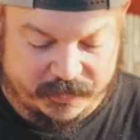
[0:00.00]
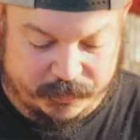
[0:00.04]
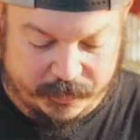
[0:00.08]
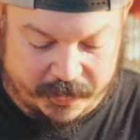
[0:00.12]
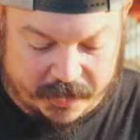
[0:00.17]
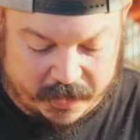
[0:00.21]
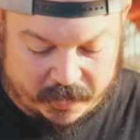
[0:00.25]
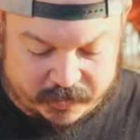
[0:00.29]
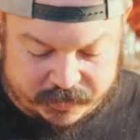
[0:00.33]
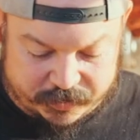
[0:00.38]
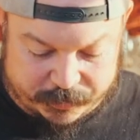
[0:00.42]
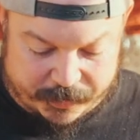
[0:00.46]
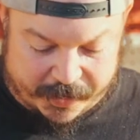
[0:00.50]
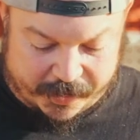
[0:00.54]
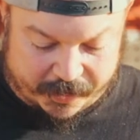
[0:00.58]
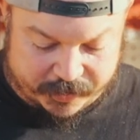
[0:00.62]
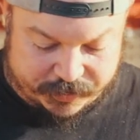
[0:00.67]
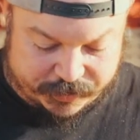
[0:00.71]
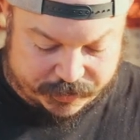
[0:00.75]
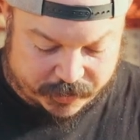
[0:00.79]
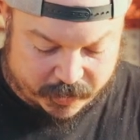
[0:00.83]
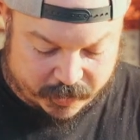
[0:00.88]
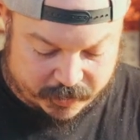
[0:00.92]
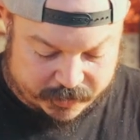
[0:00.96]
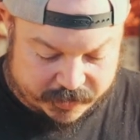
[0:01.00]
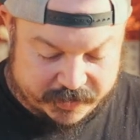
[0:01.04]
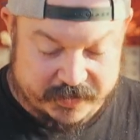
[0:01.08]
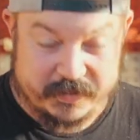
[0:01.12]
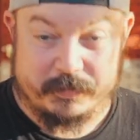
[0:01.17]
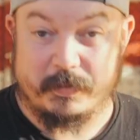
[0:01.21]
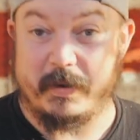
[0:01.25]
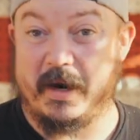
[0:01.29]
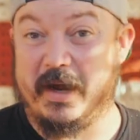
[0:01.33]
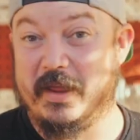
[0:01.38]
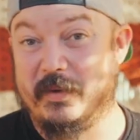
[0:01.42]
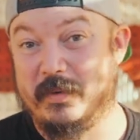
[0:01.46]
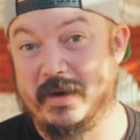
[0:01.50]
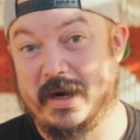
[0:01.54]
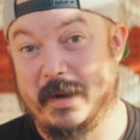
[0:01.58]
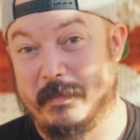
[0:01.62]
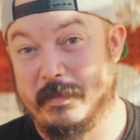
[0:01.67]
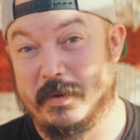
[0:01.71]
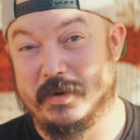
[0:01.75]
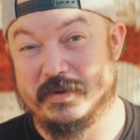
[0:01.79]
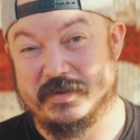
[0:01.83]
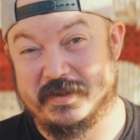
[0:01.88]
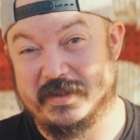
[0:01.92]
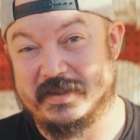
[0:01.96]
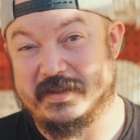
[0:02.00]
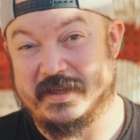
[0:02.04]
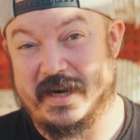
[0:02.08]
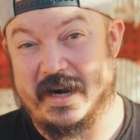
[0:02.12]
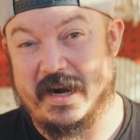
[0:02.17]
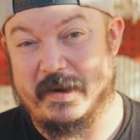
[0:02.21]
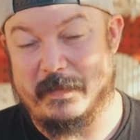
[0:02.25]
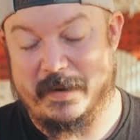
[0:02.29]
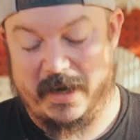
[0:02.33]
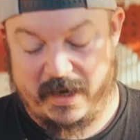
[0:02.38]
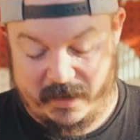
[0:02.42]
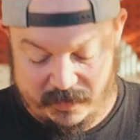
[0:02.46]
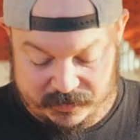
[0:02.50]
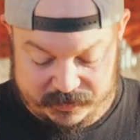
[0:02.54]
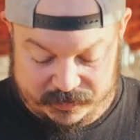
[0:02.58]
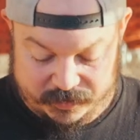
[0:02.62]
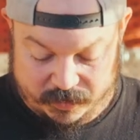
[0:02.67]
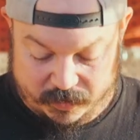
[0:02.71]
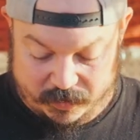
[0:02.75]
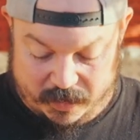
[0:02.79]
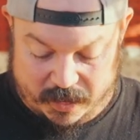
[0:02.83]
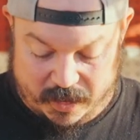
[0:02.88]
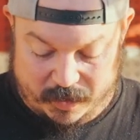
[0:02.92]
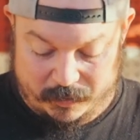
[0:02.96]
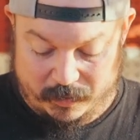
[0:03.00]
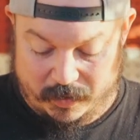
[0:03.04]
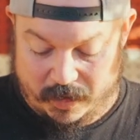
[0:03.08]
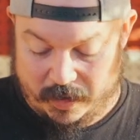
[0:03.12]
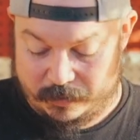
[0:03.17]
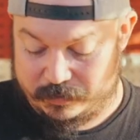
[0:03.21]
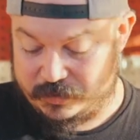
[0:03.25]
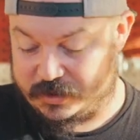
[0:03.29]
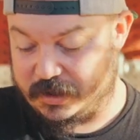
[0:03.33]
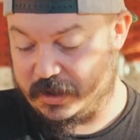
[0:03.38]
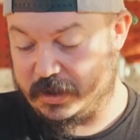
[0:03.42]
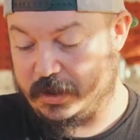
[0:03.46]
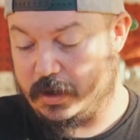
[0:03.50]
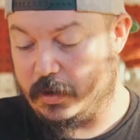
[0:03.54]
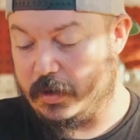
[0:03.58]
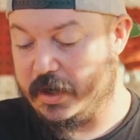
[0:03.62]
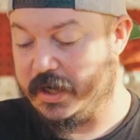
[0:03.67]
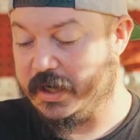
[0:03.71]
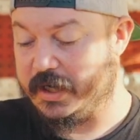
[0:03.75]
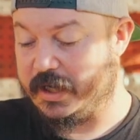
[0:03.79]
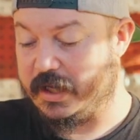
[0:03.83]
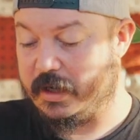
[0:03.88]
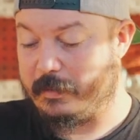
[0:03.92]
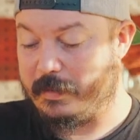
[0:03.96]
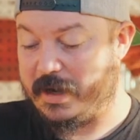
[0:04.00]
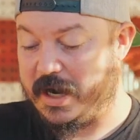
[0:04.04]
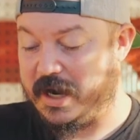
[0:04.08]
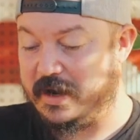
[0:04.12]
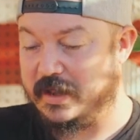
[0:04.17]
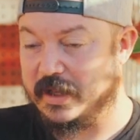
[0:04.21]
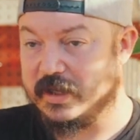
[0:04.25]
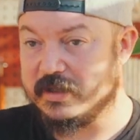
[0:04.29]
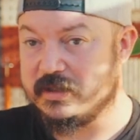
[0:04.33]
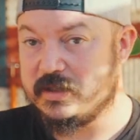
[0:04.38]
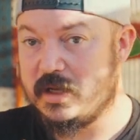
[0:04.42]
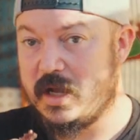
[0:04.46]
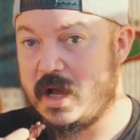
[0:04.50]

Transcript: we got our Jamaican jerk. This is probably the one I'm most excited about. So I'm just gonna go in and get a bite of this.